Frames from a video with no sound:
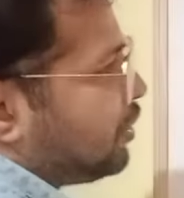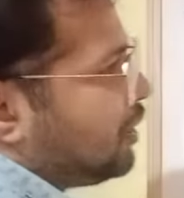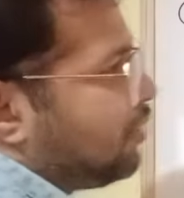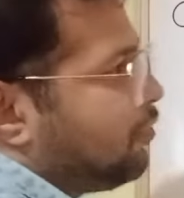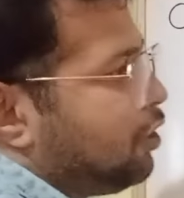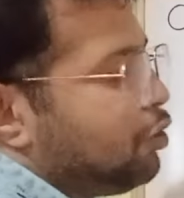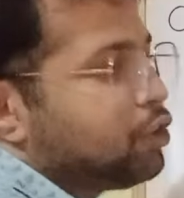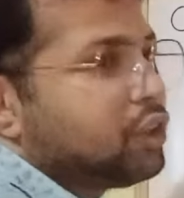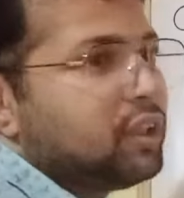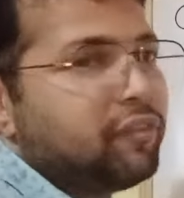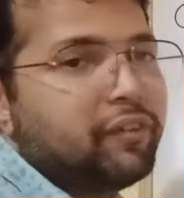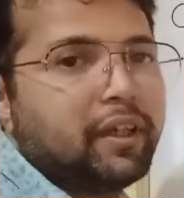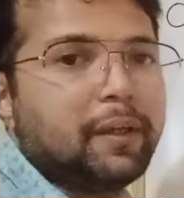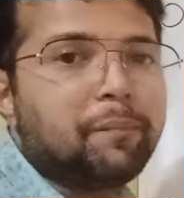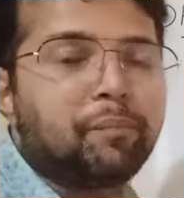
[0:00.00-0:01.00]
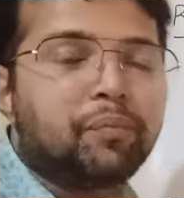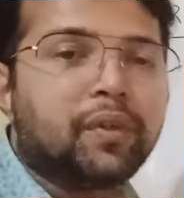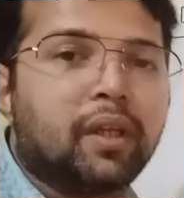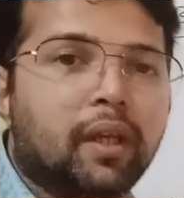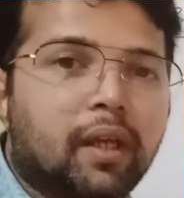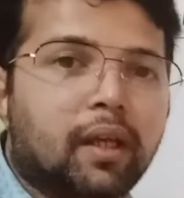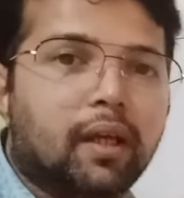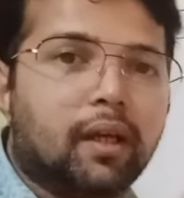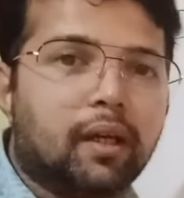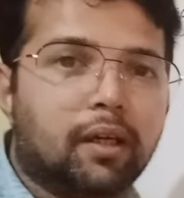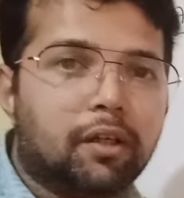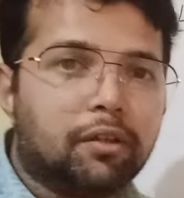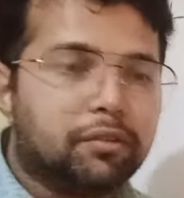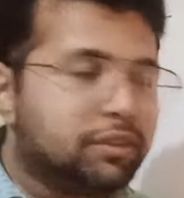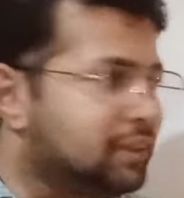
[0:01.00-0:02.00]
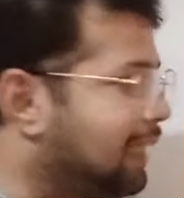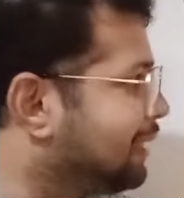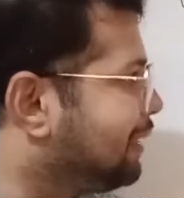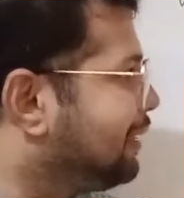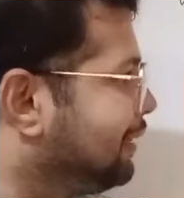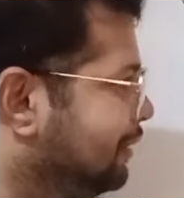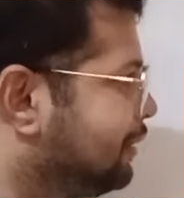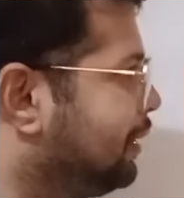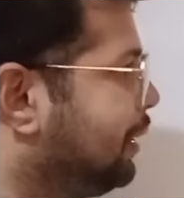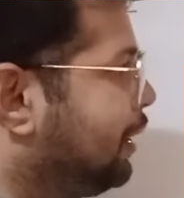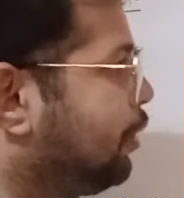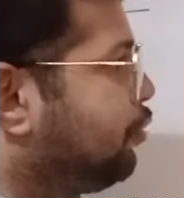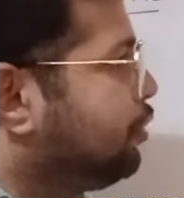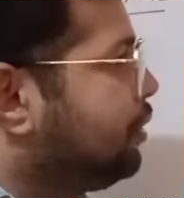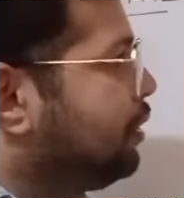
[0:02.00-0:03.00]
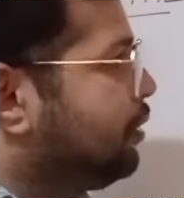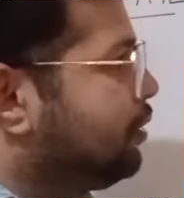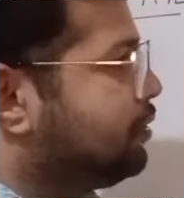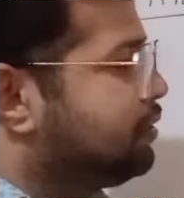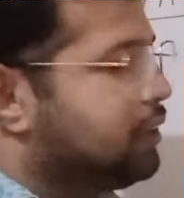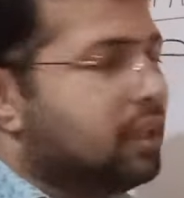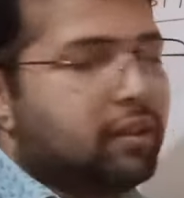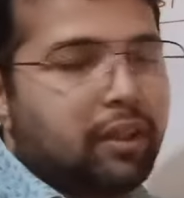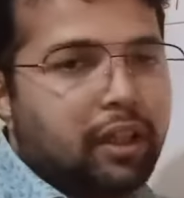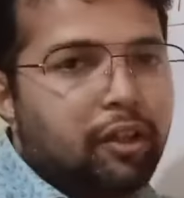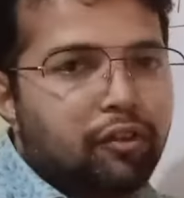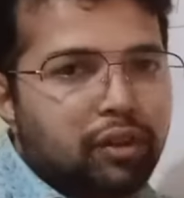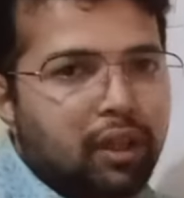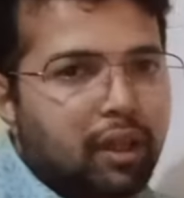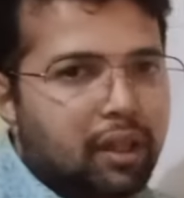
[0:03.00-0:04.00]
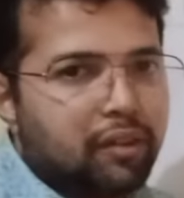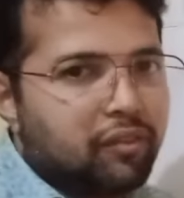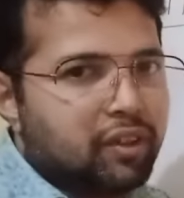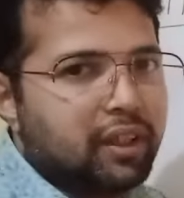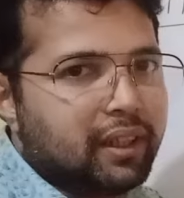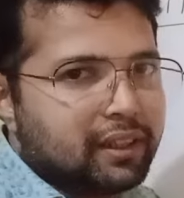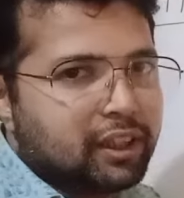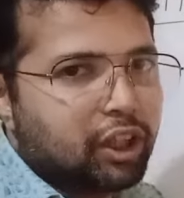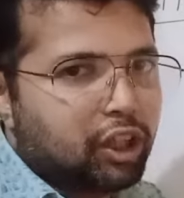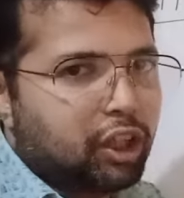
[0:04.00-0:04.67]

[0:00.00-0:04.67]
for the revolution of a satellite around the earth in a